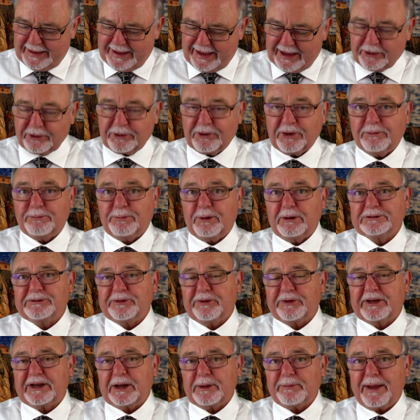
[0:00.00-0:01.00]
I don't know if most
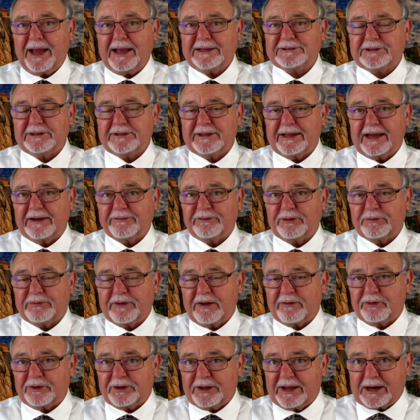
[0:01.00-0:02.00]
of you can imagine that if you've
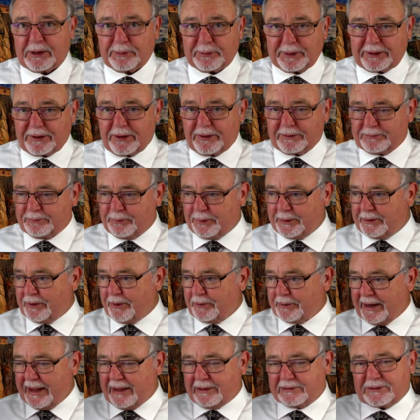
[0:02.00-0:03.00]
never done it. We
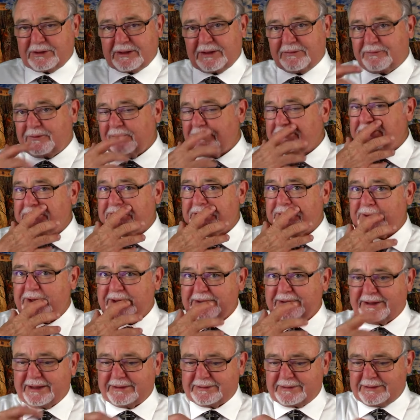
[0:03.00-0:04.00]
go down to the food store
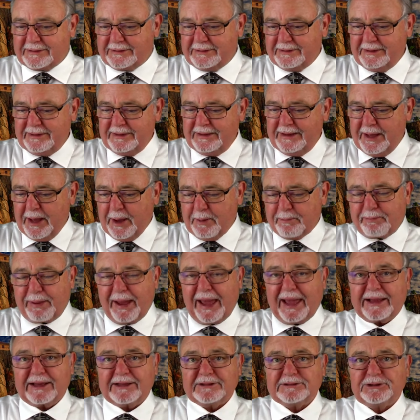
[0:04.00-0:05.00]
and get the
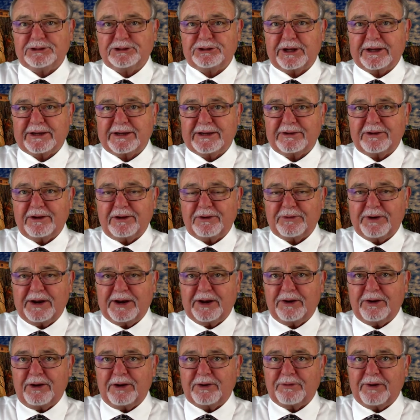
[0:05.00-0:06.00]
packaged chicken
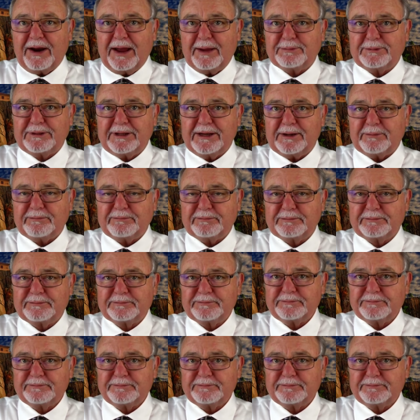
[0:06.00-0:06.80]
already all wrapped up.